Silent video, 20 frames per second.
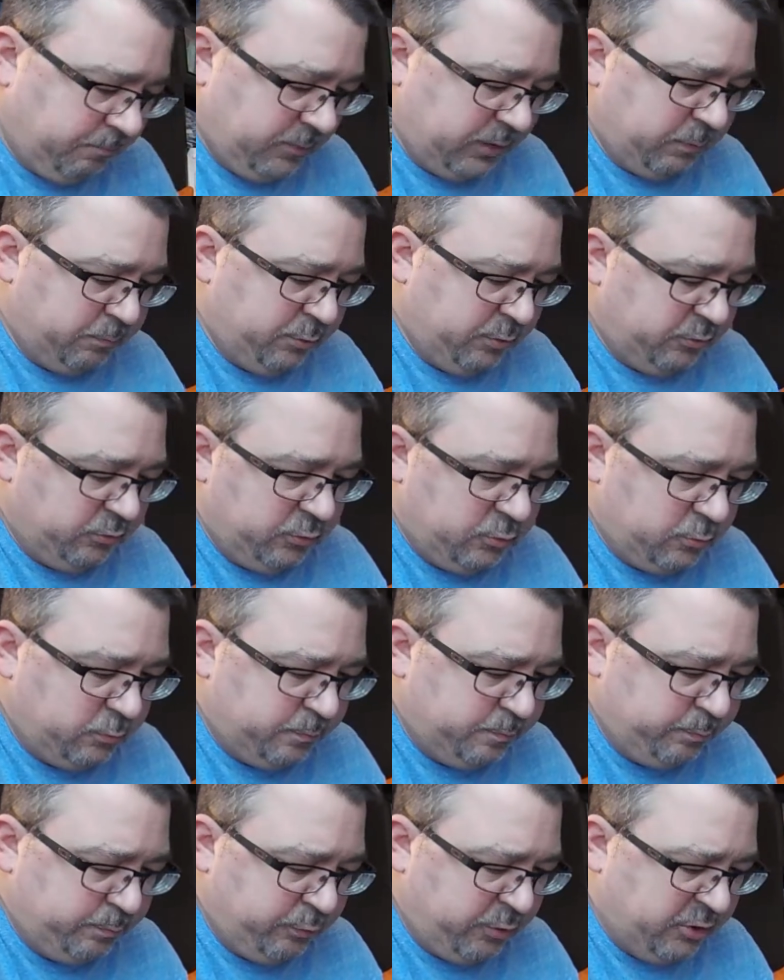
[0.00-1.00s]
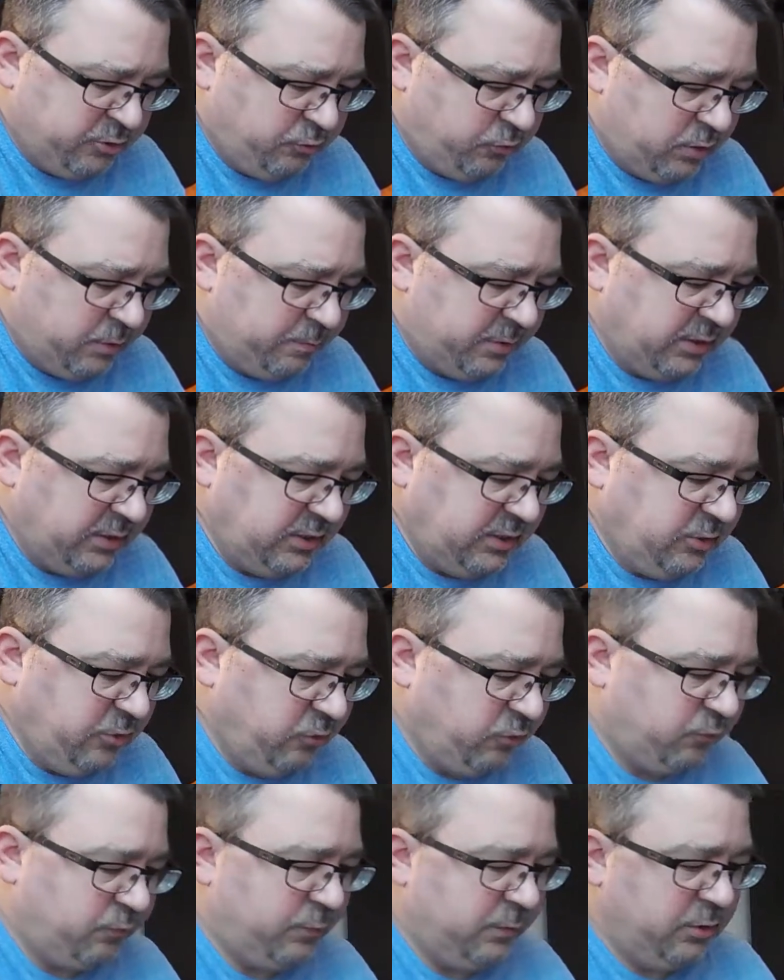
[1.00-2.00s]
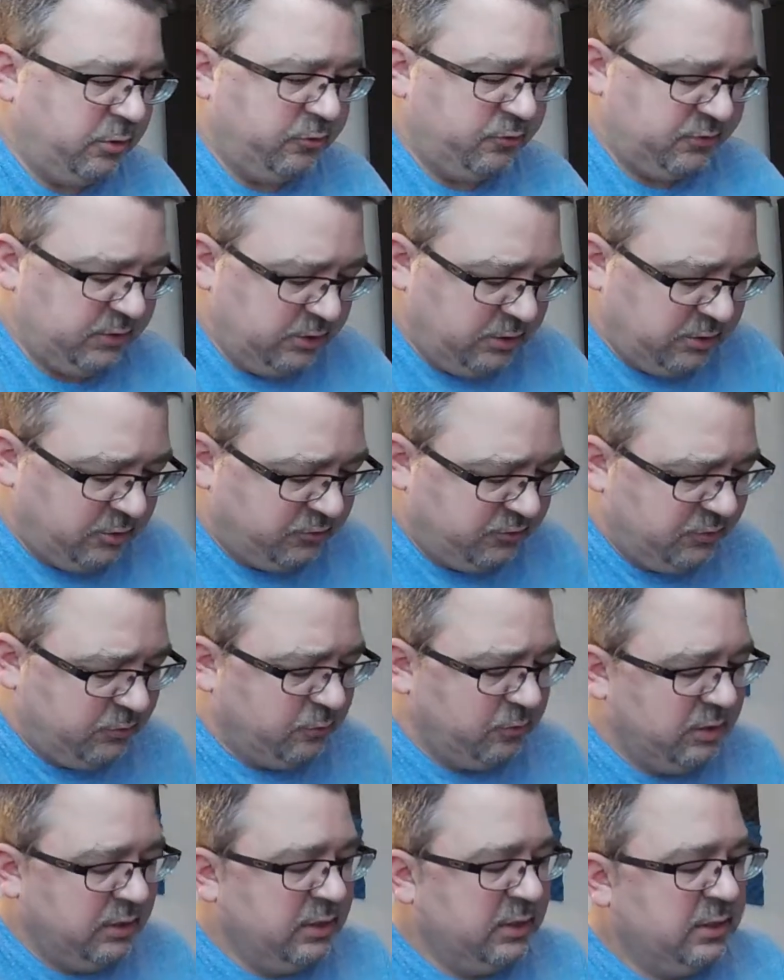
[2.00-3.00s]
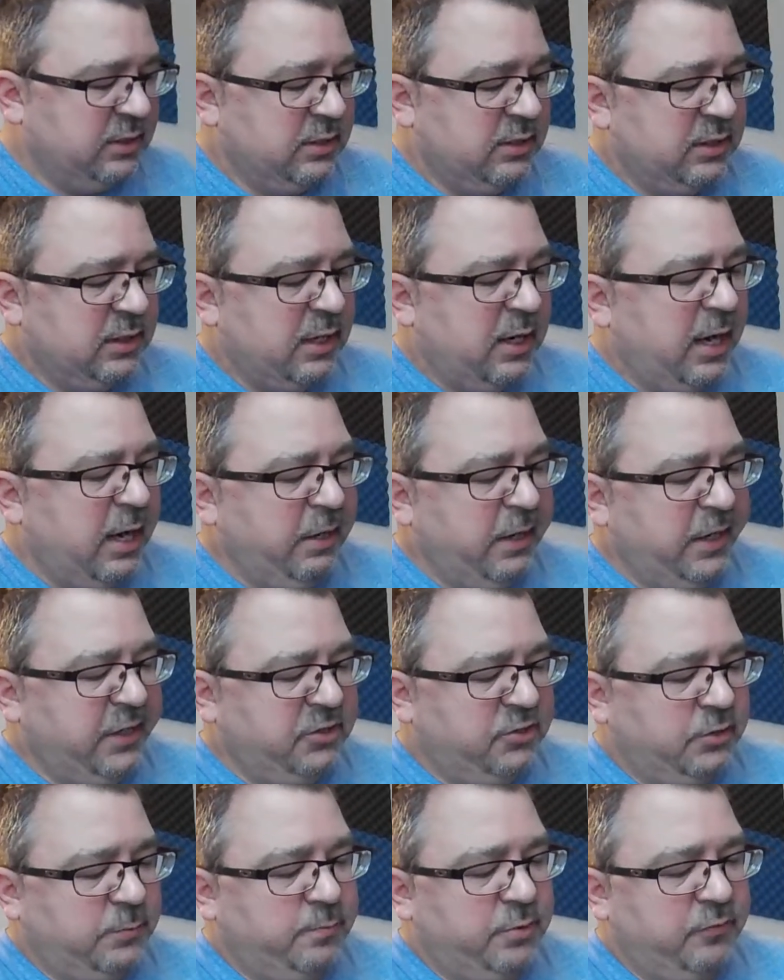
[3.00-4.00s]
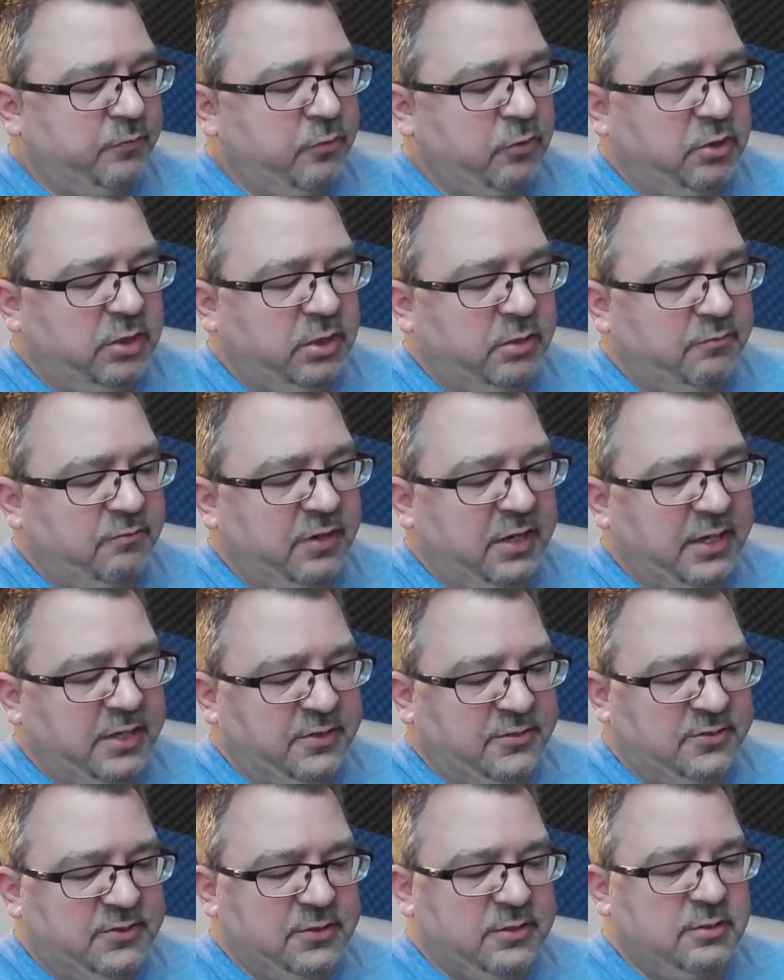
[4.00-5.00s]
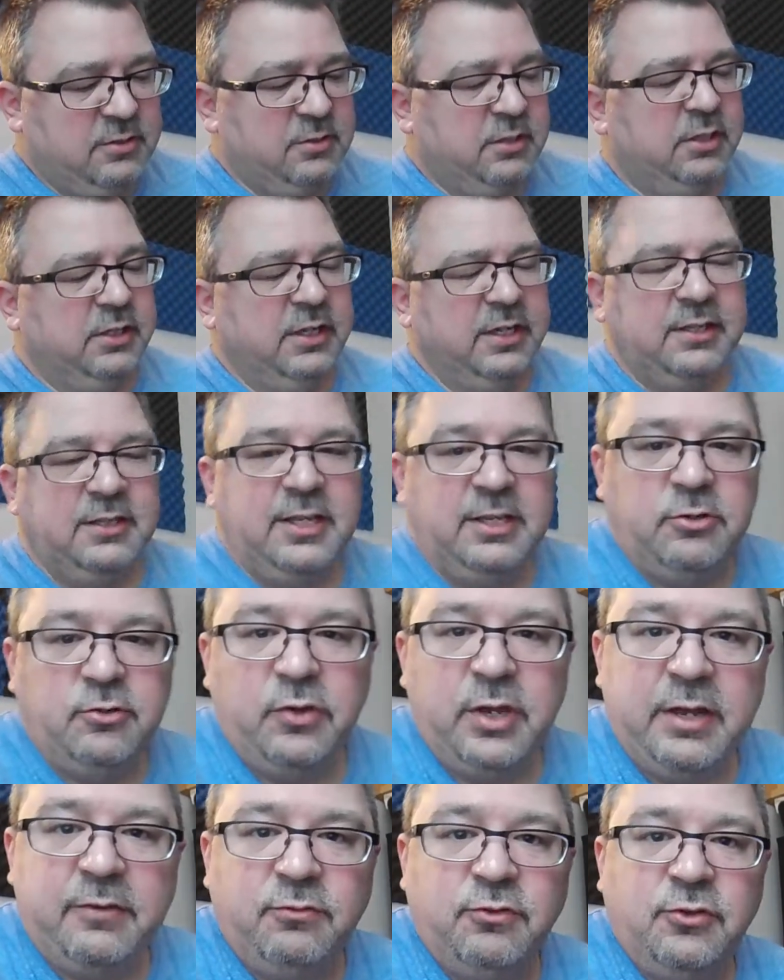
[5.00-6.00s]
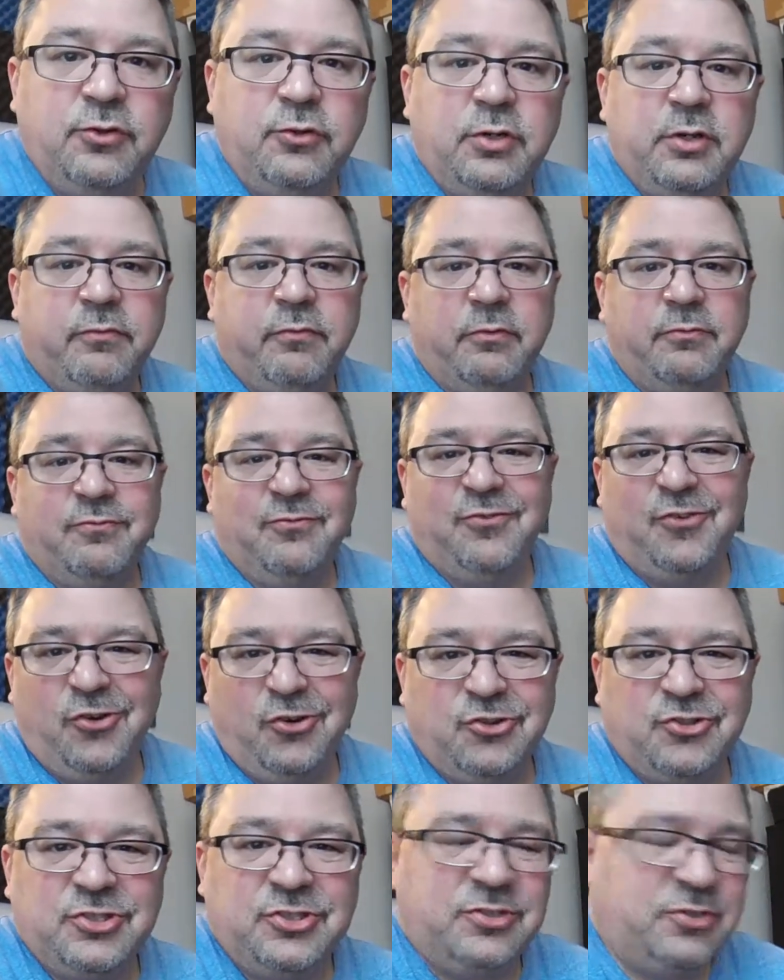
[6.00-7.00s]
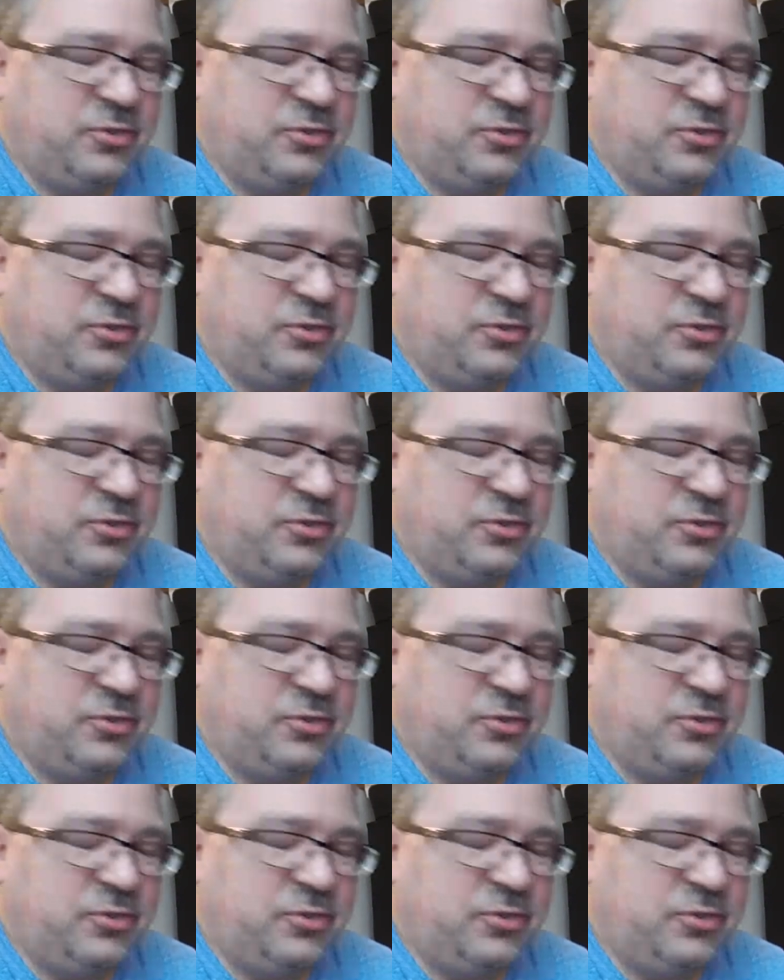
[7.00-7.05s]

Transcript: little pressure on my ears when they're sitting there. So I actually prefer the advanced, and they do have 2 different versions